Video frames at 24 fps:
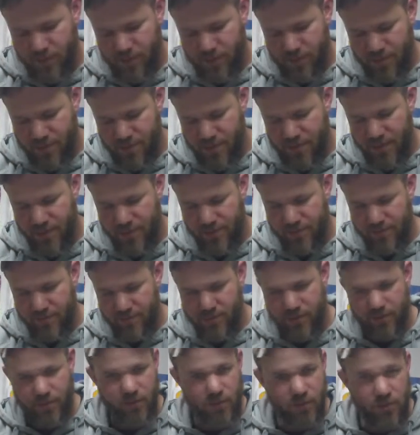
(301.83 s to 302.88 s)
a slate
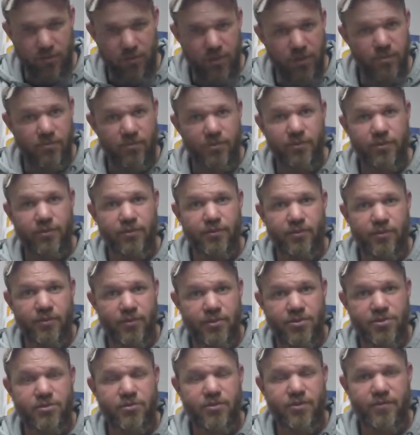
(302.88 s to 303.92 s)
or aluminum or
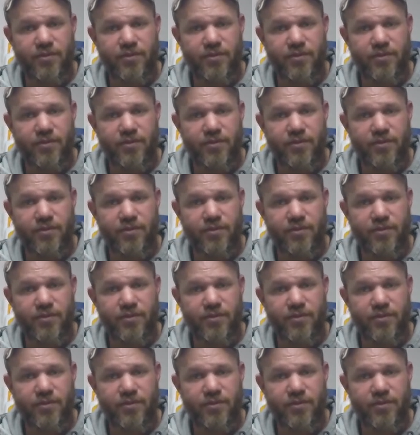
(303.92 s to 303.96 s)
crystal,